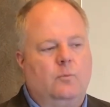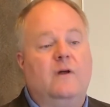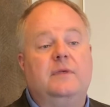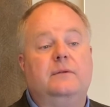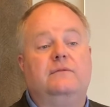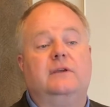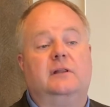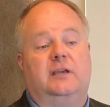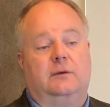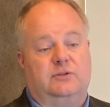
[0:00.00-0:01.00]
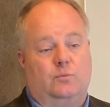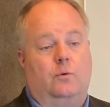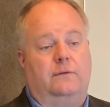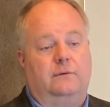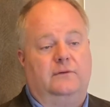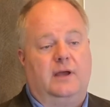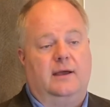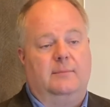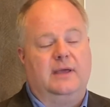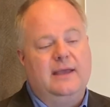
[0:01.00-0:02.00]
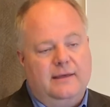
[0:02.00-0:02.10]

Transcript: want them to feel like it was worth their time.